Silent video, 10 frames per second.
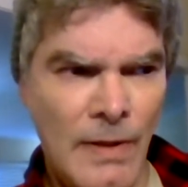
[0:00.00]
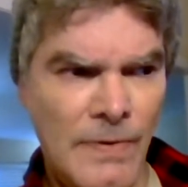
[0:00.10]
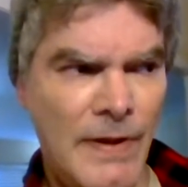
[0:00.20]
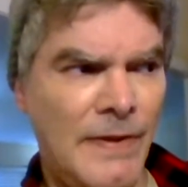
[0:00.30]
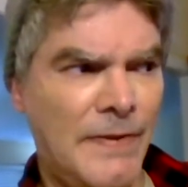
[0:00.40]

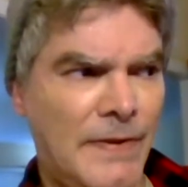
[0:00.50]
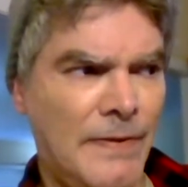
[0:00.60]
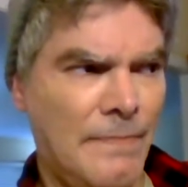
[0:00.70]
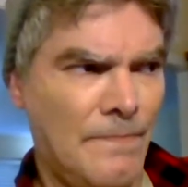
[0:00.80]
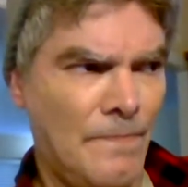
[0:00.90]

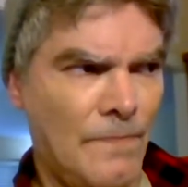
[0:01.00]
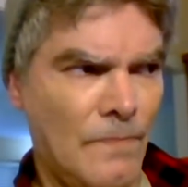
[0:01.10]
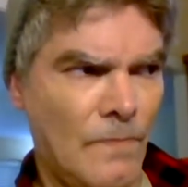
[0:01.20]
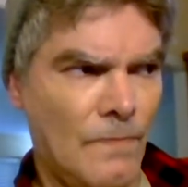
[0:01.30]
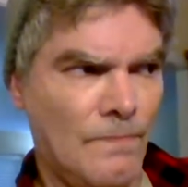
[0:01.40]
Just,
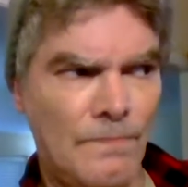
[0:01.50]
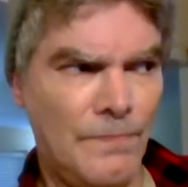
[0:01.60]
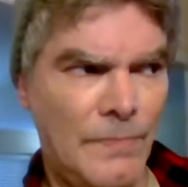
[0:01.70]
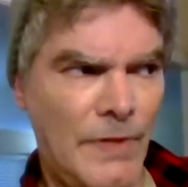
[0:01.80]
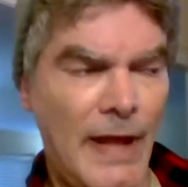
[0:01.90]

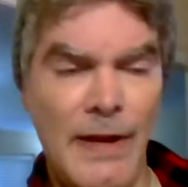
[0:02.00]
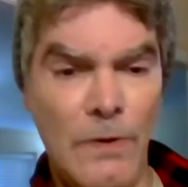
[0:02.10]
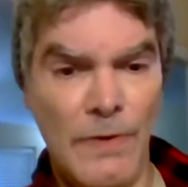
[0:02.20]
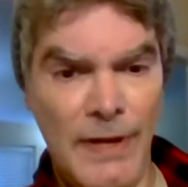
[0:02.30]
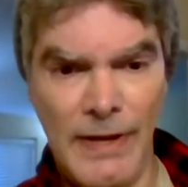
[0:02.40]
they
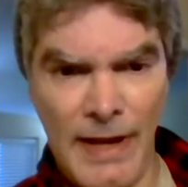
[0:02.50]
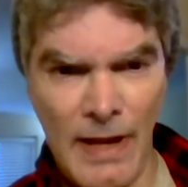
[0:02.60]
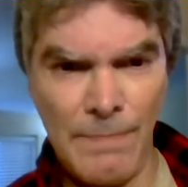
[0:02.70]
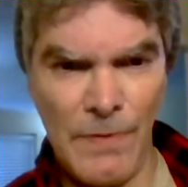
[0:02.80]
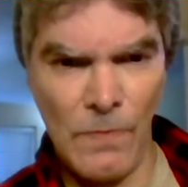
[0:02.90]
knew it didn't
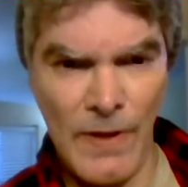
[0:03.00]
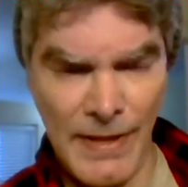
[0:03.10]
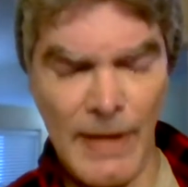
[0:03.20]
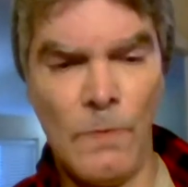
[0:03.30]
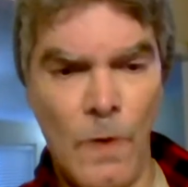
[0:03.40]
happen the way
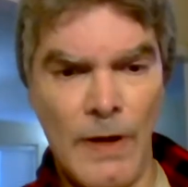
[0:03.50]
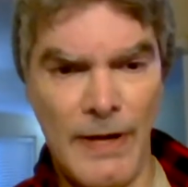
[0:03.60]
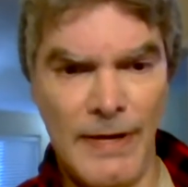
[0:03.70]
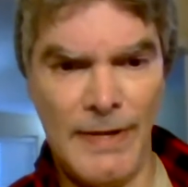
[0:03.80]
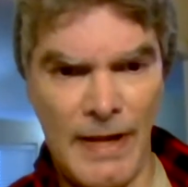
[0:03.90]
they
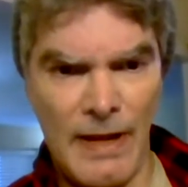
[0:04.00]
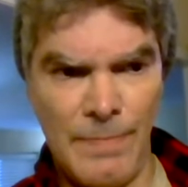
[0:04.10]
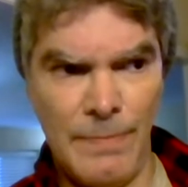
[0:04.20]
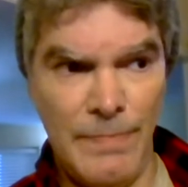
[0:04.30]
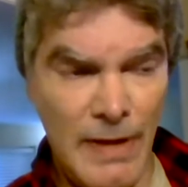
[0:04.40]
wanted it to
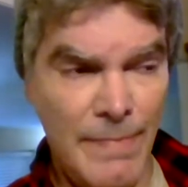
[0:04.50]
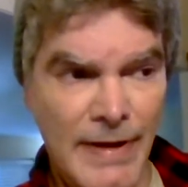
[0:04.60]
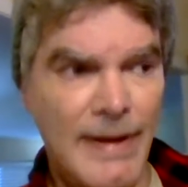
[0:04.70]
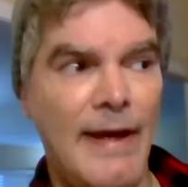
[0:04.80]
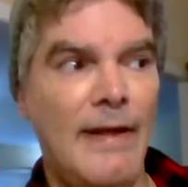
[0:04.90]
happen. Me be
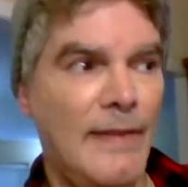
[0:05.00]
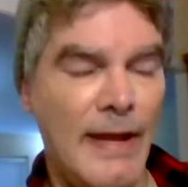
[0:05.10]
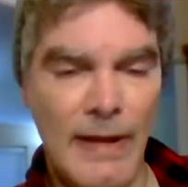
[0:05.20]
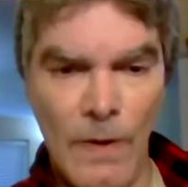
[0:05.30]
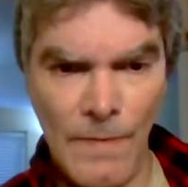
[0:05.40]
dead and
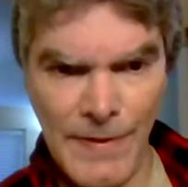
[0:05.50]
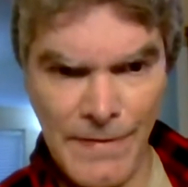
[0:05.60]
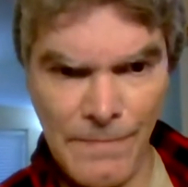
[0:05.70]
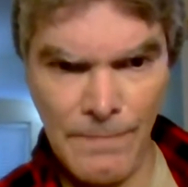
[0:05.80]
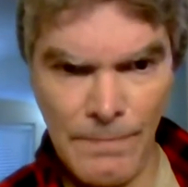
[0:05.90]
they get all
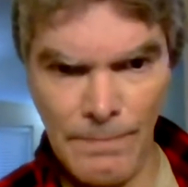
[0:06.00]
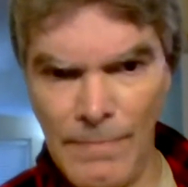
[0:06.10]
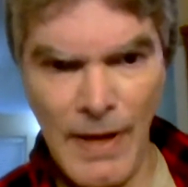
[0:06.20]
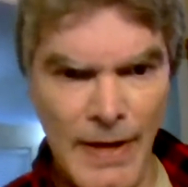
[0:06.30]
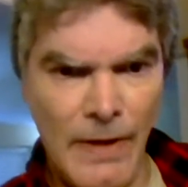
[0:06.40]
this
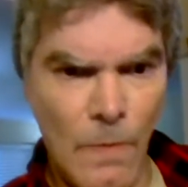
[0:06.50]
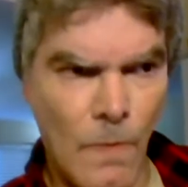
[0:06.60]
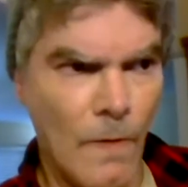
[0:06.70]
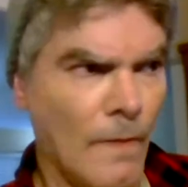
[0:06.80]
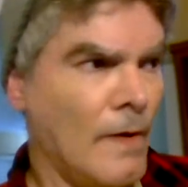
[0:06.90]
money
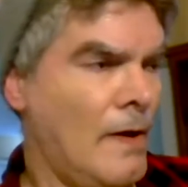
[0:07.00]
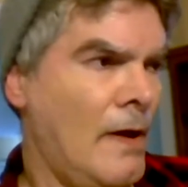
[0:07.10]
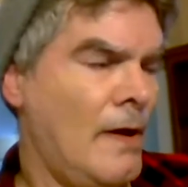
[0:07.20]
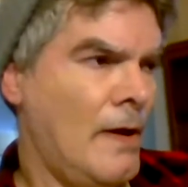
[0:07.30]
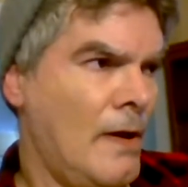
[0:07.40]
or
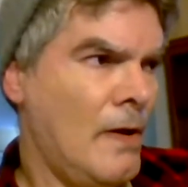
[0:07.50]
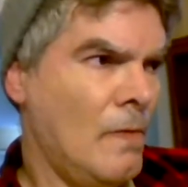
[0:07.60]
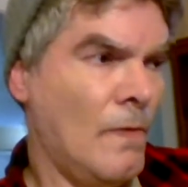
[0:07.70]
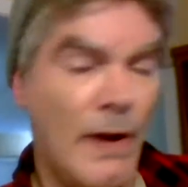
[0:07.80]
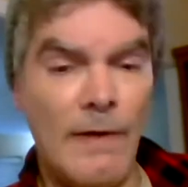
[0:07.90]

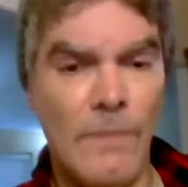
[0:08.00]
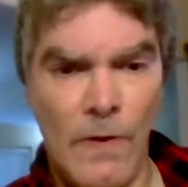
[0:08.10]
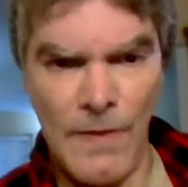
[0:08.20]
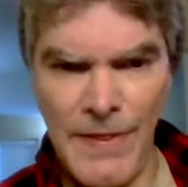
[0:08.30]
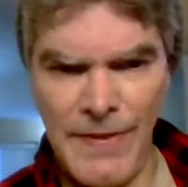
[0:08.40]
whatever,
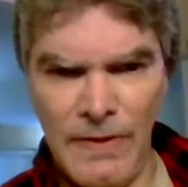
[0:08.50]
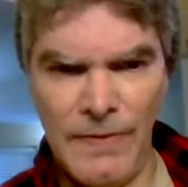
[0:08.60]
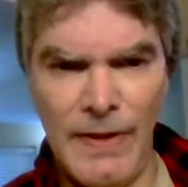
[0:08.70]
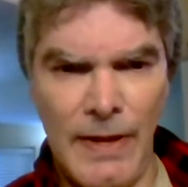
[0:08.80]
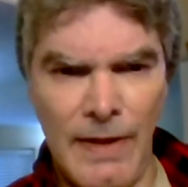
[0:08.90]
all the things
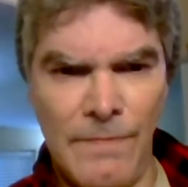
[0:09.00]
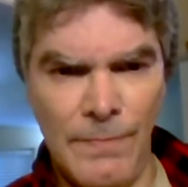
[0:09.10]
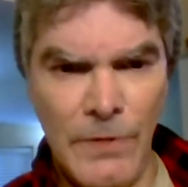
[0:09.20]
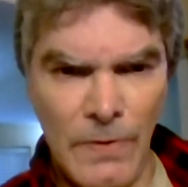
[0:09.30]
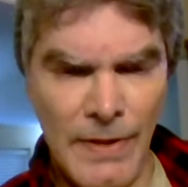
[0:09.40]
they get
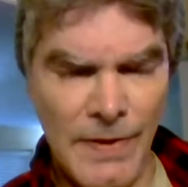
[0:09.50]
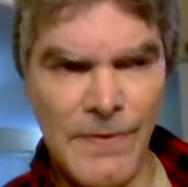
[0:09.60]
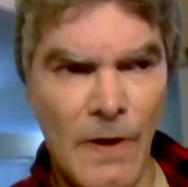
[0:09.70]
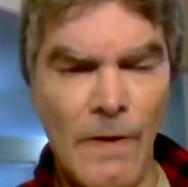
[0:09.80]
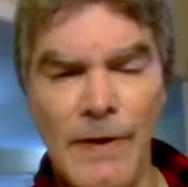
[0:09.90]
from doing this
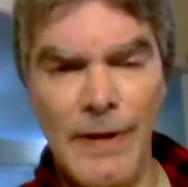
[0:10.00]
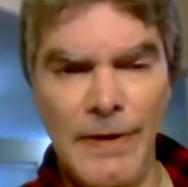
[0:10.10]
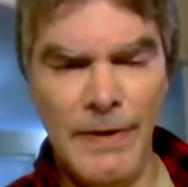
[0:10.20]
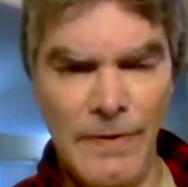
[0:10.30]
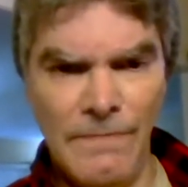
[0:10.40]

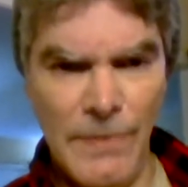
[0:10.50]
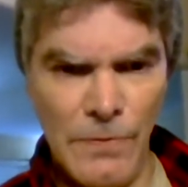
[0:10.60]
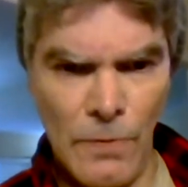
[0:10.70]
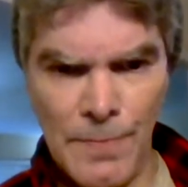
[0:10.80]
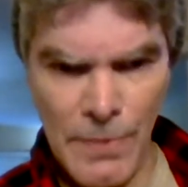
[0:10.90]
targeted
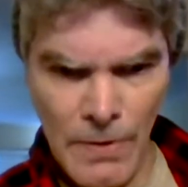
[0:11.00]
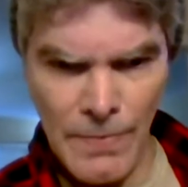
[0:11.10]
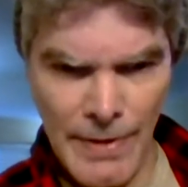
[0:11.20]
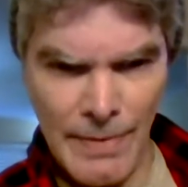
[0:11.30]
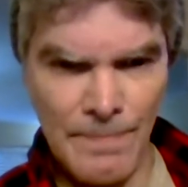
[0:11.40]
individual
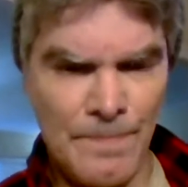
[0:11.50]
program.